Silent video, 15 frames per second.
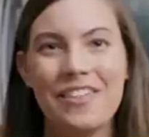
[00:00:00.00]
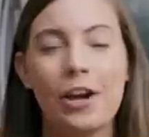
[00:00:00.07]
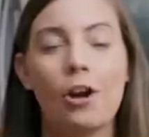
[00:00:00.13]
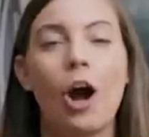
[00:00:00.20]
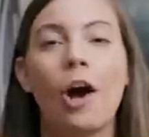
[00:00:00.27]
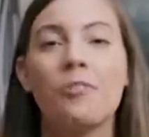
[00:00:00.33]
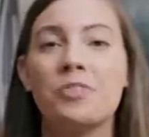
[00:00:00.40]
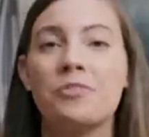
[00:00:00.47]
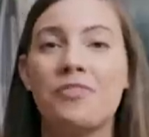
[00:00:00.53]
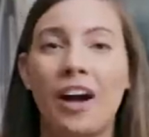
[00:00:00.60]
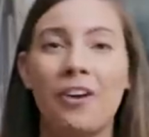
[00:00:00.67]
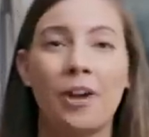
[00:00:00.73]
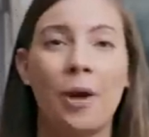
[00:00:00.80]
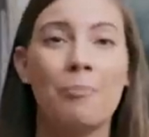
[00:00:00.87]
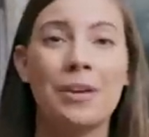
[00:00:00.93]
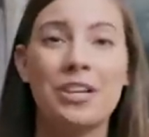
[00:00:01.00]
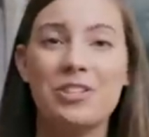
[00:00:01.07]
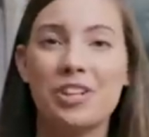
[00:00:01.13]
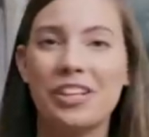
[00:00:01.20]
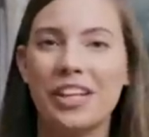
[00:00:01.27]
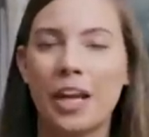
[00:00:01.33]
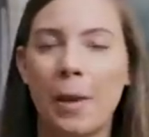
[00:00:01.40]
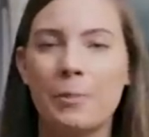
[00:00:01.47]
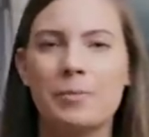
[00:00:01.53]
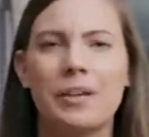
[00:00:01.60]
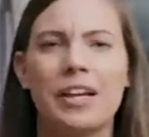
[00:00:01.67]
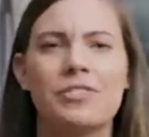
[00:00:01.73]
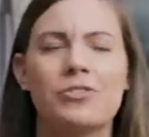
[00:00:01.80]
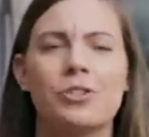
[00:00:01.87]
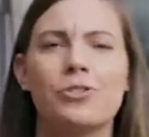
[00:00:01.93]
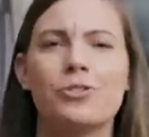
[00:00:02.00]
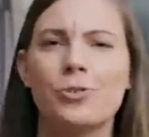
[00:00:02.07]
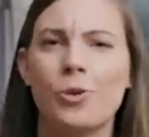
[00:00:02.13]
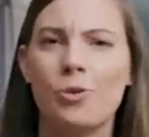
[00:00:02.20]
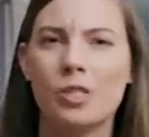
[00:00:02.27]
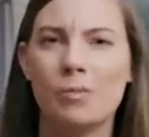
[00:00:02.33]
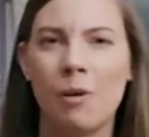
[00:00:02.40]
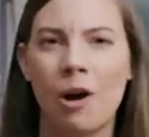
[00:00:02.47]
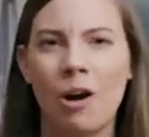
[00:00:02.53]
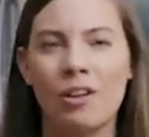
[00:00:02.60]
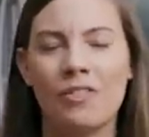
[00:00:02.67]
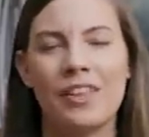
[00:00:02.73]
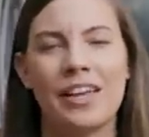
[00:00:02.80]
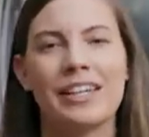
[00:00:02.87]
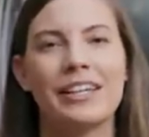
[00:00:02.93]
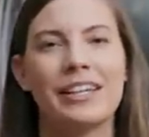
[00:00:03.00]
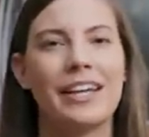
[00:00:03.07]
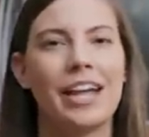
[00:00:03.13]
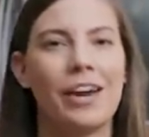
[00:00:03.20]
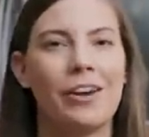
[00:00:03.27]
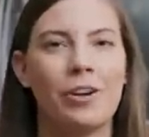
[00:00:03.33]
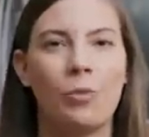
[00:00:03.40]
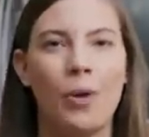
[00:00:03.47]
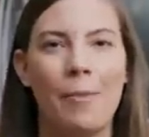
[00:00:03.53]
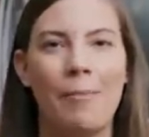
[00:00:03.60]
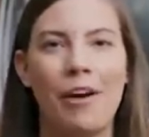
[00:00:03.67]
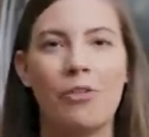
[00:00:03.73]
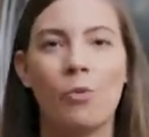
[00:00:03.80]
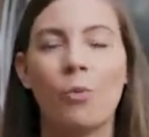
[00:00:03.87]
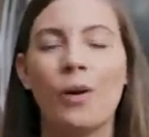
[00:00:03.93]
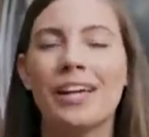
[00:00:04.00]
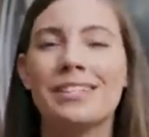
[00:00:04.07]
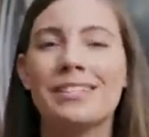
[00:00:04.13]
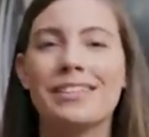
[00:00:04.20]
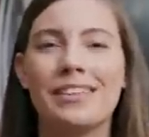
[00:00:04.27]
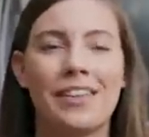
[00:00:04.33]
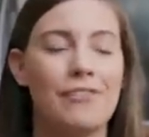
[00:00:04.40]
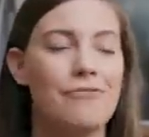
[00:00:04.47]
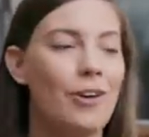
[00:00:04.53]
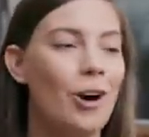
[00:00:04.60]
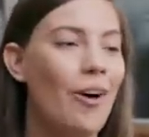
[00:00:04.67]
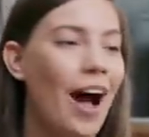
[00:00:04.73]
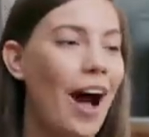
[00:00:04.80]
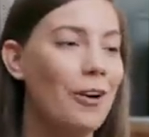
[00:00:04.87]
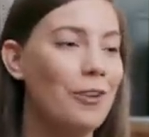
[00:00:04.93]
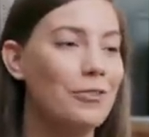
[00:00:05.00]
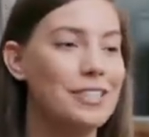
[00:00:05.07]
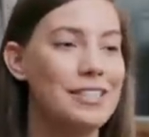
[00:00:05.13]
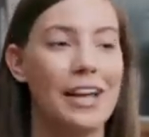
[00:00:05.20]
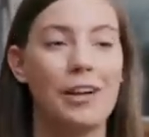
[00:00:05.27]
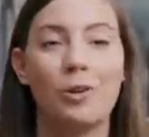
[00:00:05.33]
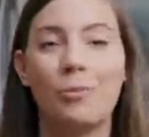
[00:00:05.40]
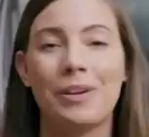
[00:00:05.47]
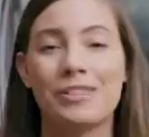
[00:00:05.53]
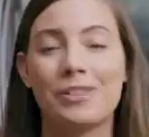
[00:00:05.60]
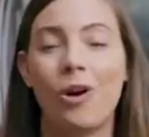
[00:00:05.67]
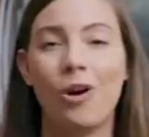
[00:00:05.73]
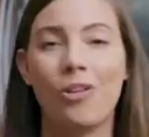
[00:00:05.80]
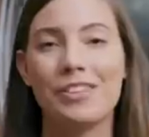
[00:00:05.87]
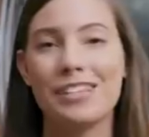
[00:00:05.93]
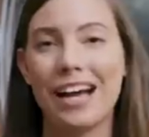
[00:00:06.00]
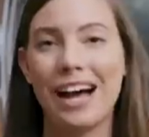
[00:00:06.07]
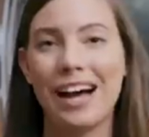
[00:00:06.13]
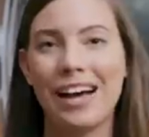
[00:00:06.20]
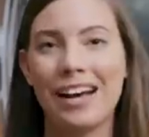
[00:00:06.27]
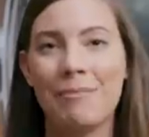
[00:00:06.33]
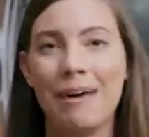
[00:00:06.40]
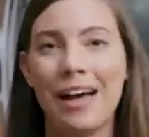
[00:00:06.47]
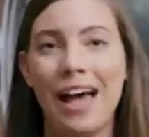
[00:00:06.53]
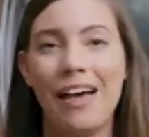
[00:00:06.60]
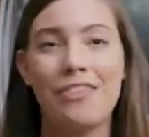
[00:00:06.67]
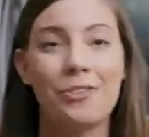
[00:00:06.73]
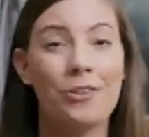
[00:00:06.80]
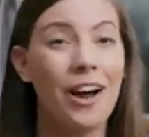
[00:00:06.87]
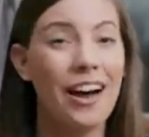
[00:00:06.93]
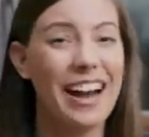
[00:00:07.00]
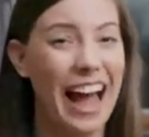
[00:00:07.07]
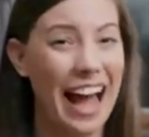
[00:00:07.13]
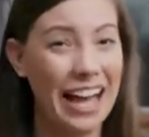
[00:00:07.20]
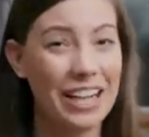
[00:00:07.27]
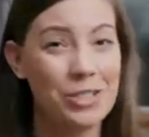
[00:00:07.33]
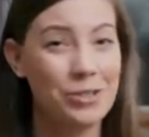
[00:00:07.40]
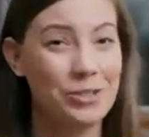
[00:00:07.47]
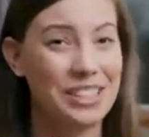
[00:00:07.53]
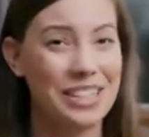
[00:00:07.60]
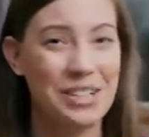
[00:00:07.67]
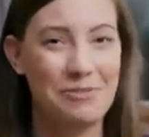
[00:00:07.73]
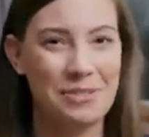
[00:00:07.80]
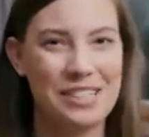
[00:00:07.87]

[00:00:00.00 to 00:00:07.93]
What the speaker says: They are often found on beach cleanups because they're so small and they can get carried away by the wind, they fall out of recycle bins all the time, and they're not actually